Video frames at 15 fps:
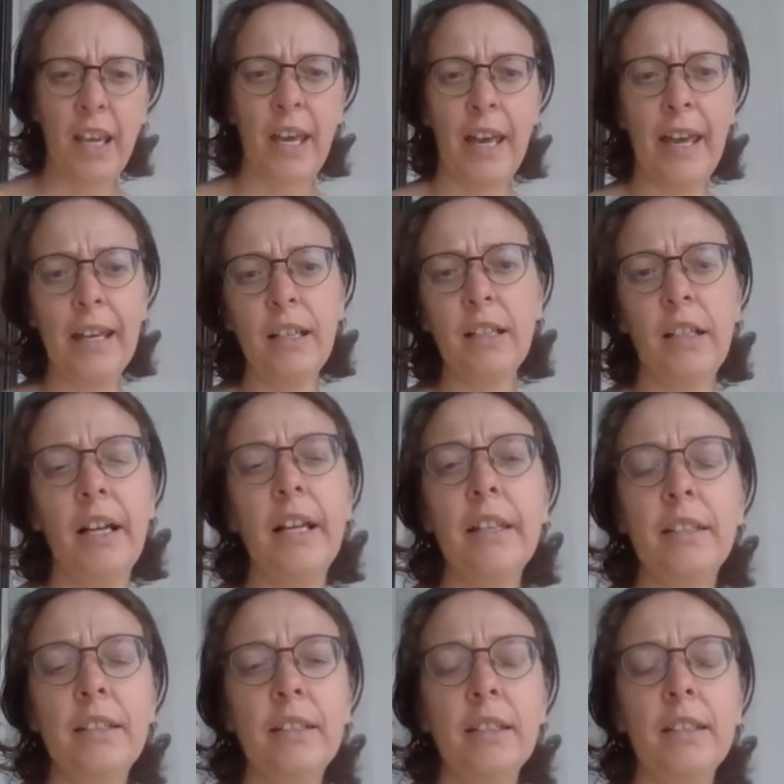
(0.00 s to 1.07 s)
Hey
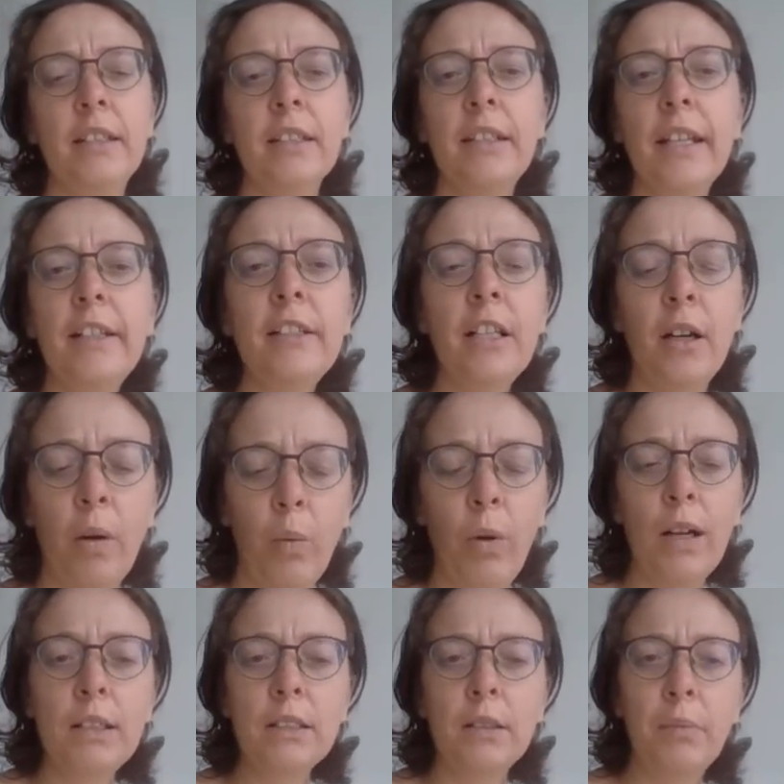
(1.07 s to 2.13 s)
guys, this is Andrea,
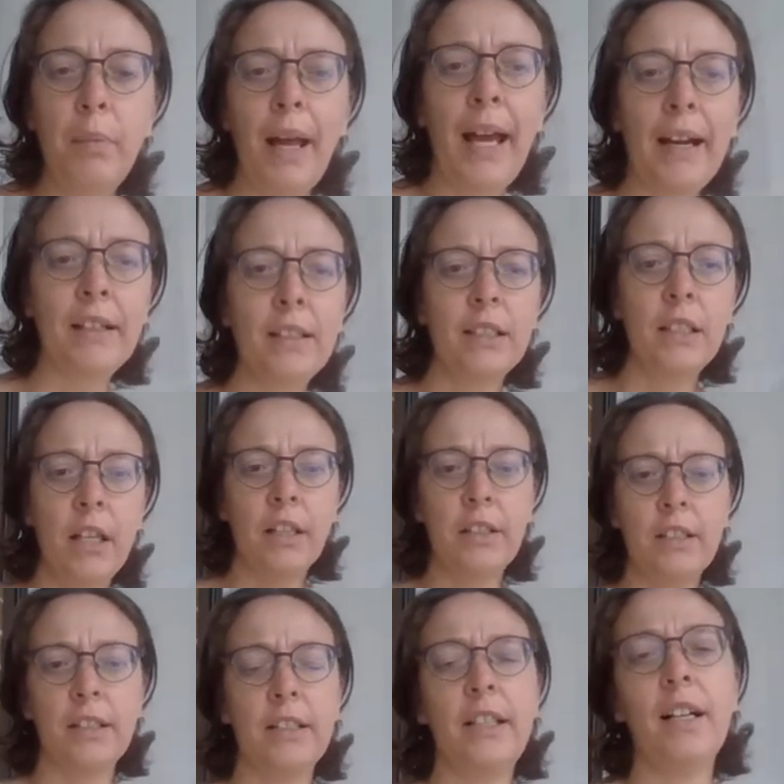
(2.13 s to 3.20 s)
welcome back.
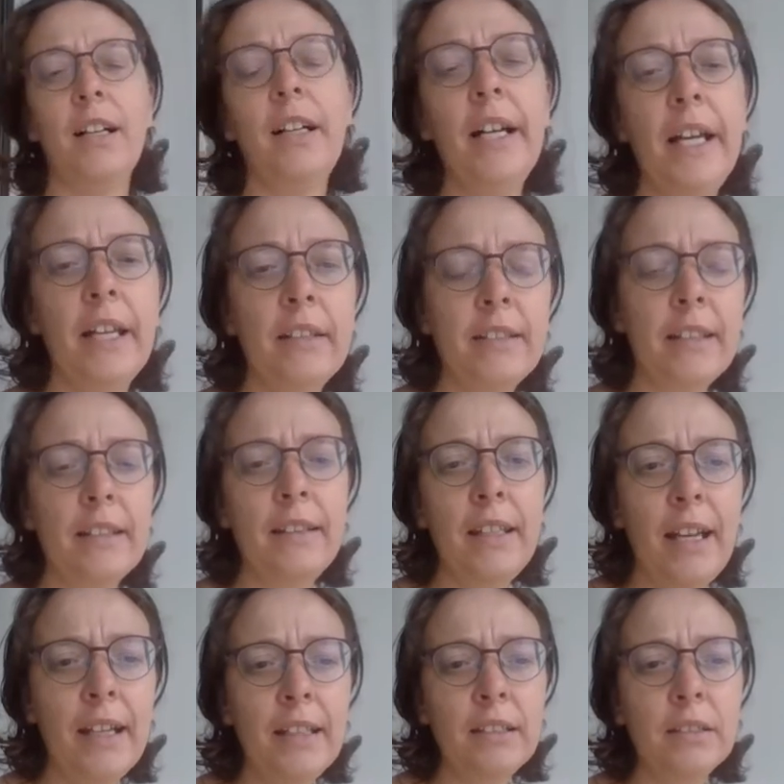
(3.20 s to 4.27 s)
So guys,
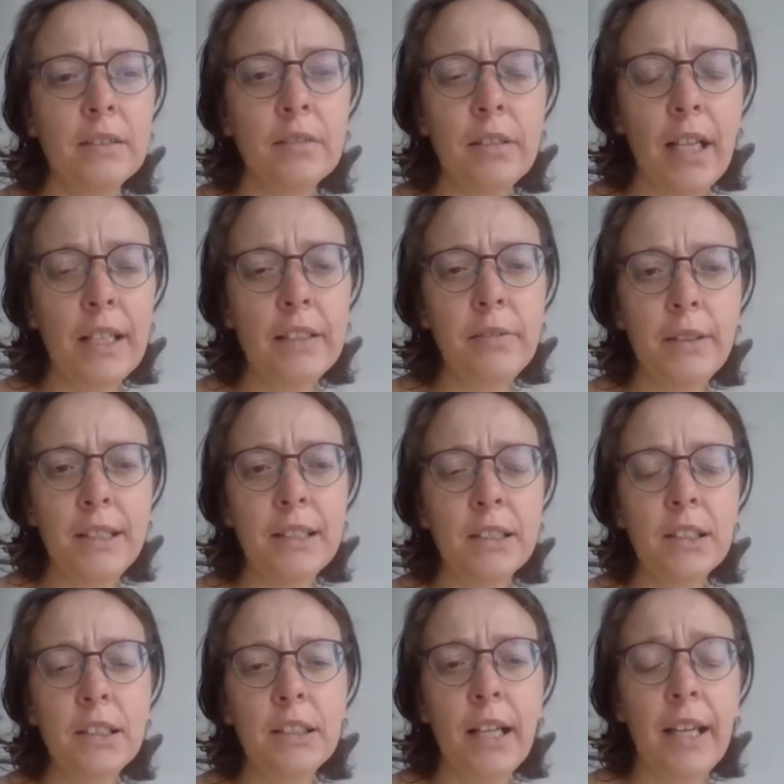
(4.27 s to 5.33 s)
now as we
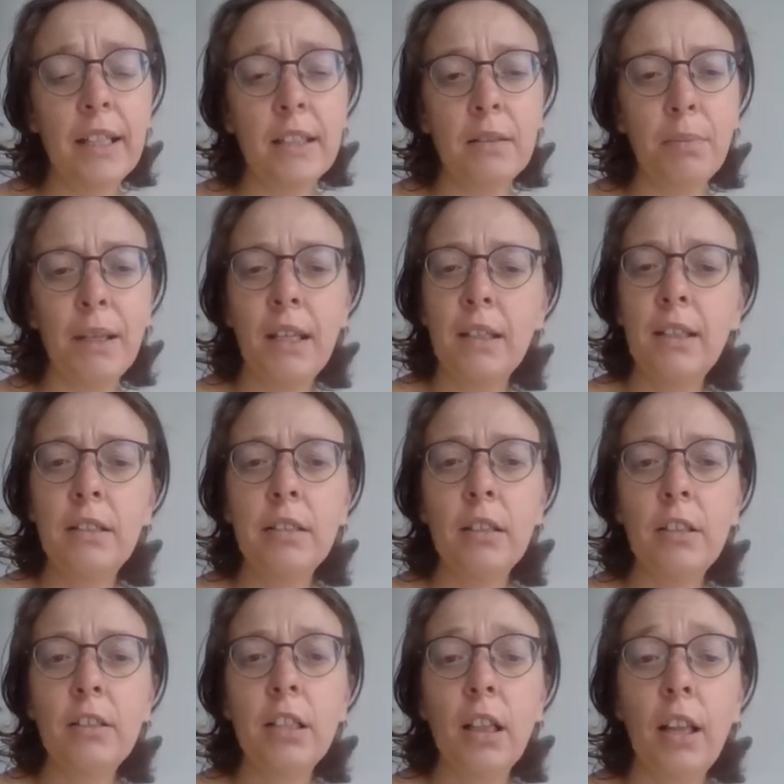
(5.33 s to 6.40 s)
know it's beginning to
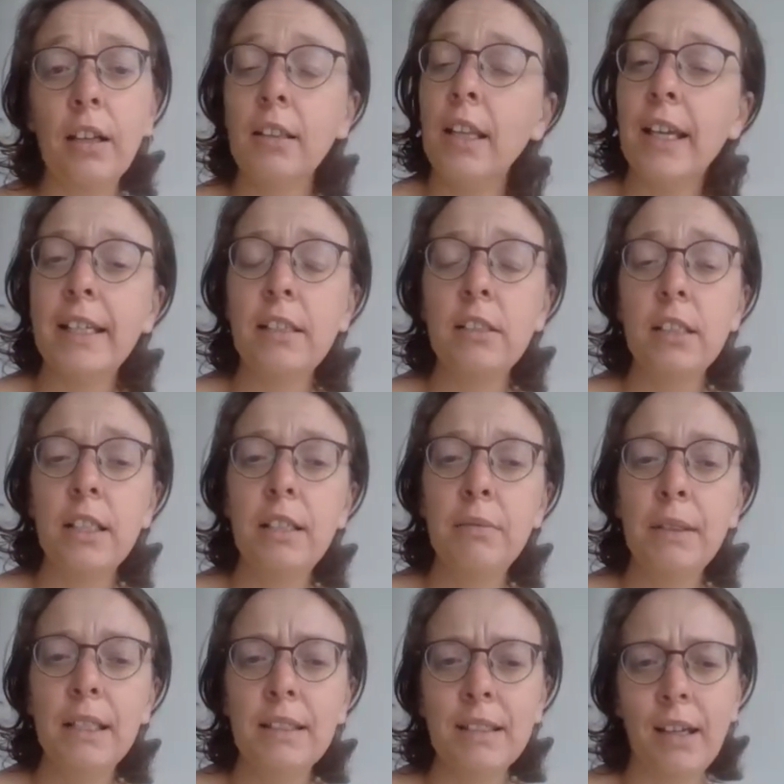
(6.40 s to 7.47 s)
look a lot like
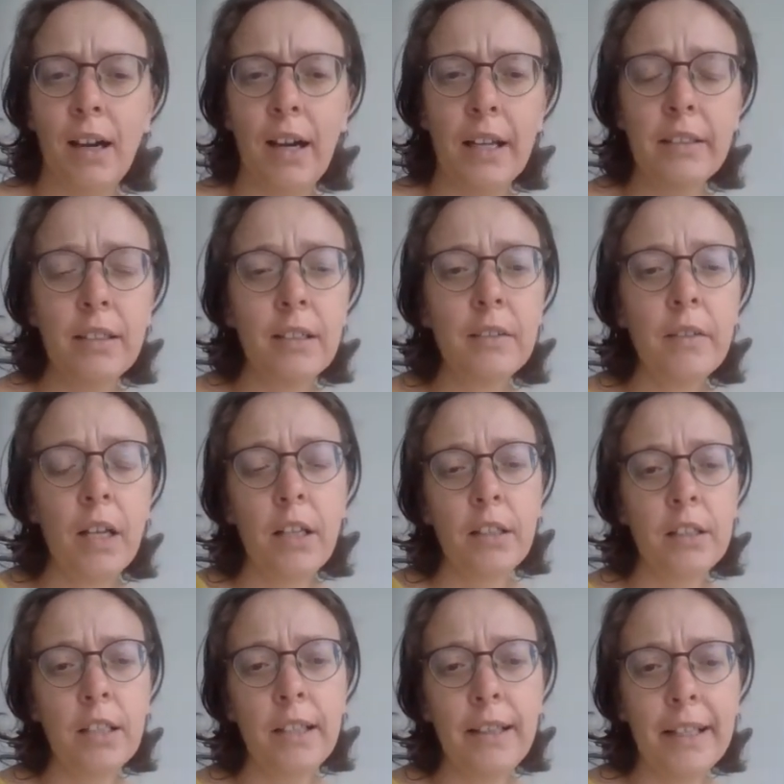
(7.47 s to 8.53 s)
Christmas guys.
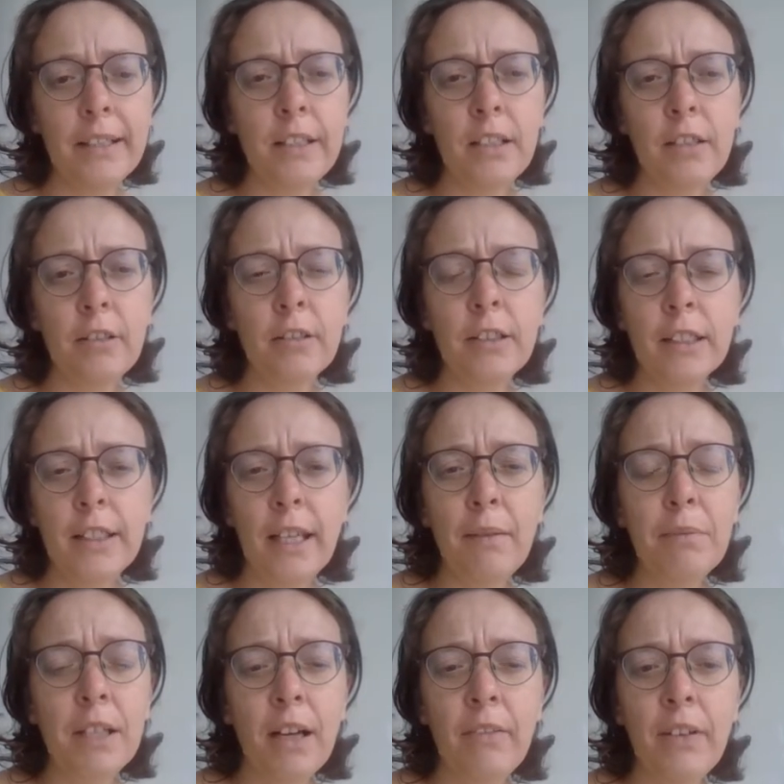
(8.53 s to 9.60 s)
So let's do a
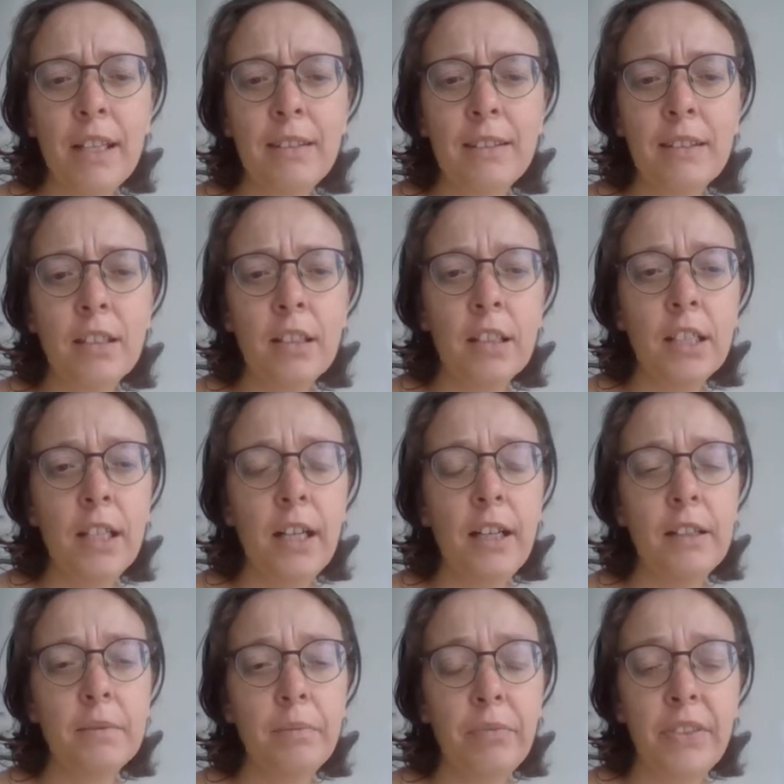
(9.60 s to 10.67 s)
deep dive in.
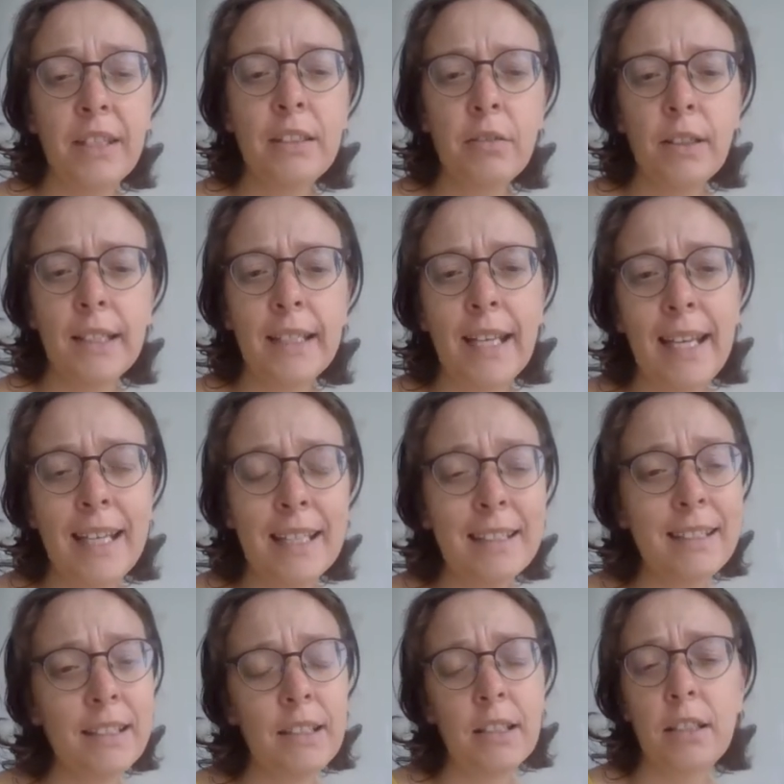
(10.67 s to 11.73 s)
So this one
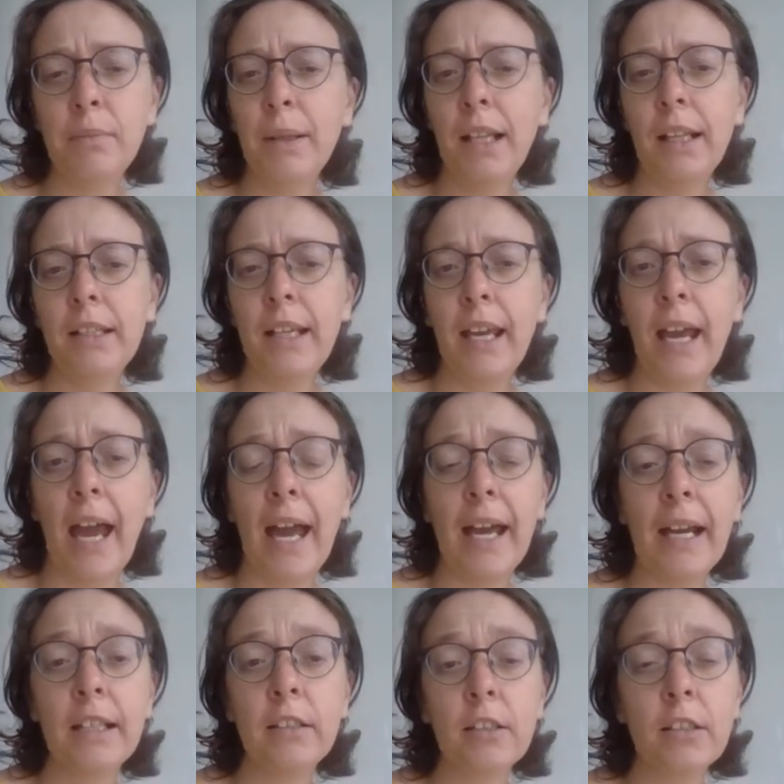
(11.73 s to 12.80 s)
is disability
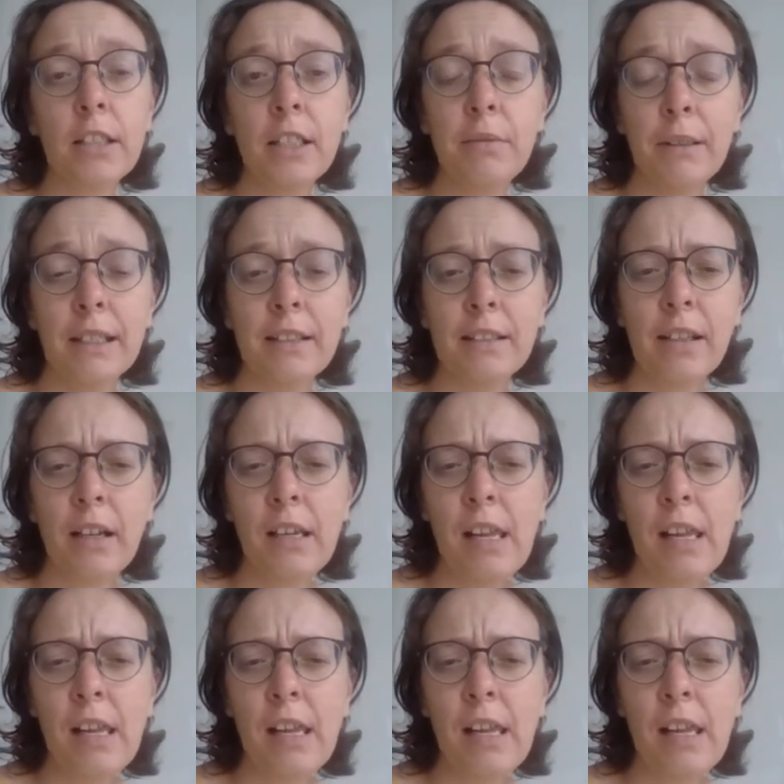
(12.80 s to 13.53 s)
and Christmas.